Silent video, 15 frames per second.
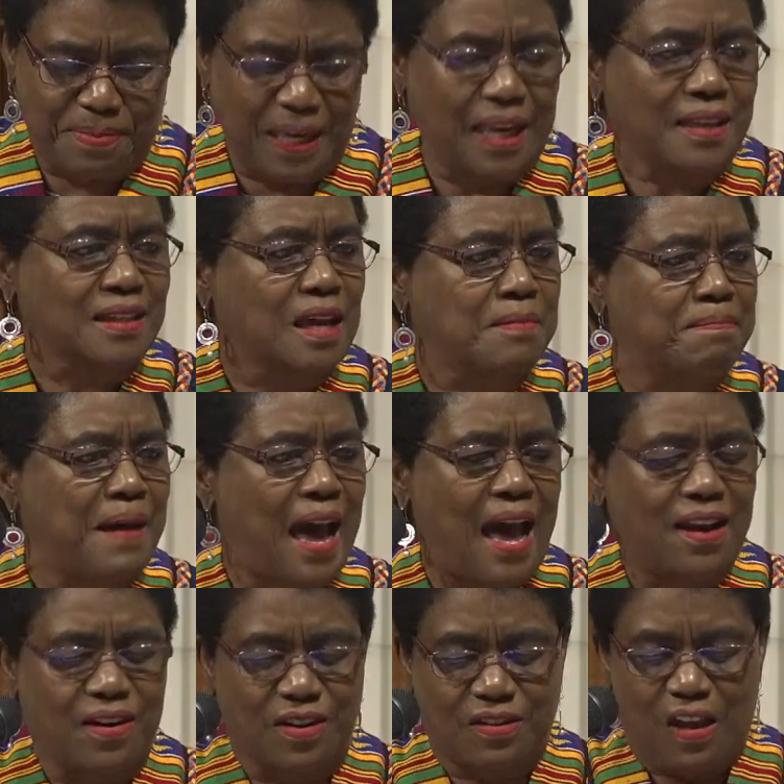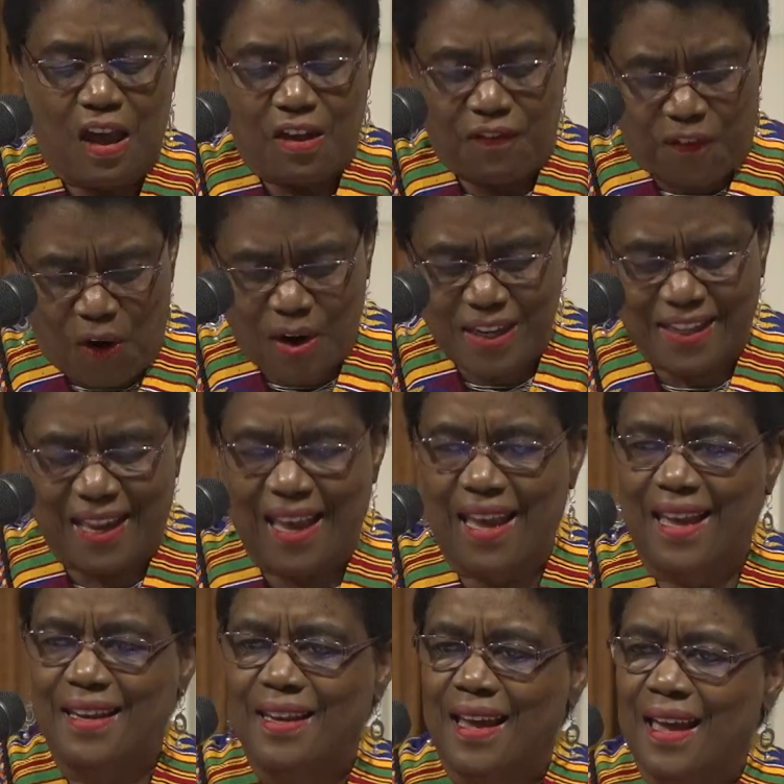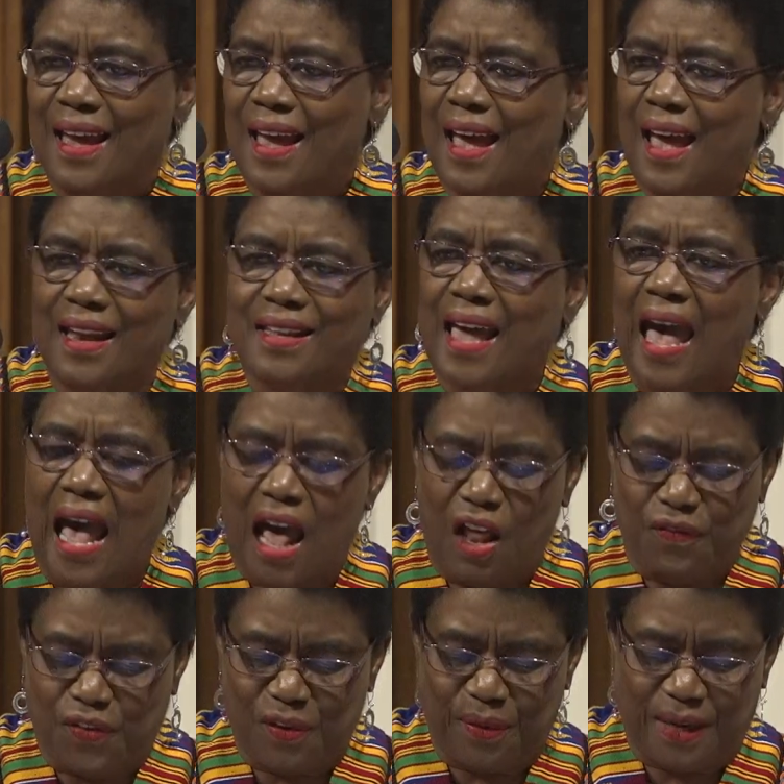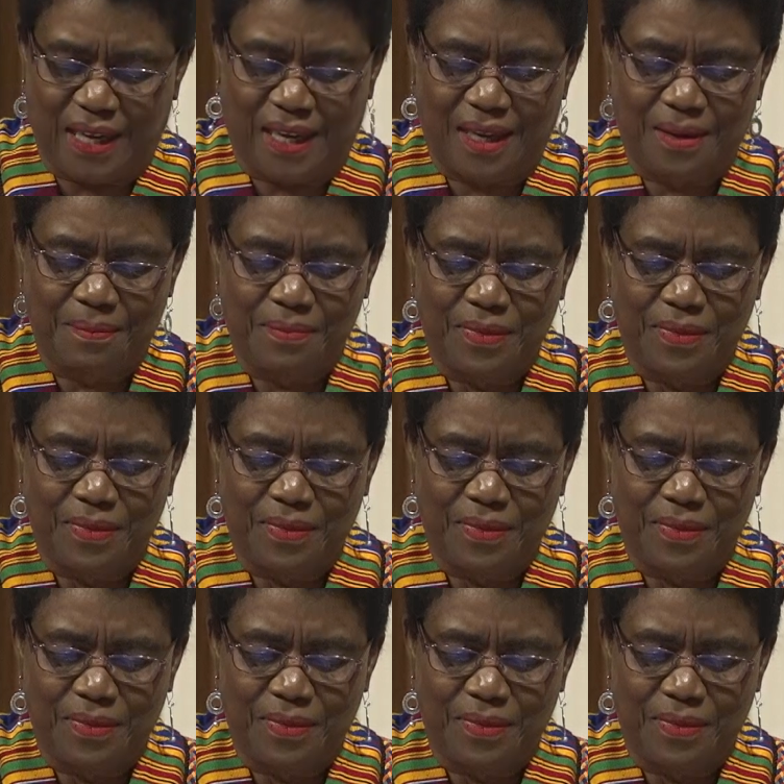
beaten, and battered for dead at Calvary.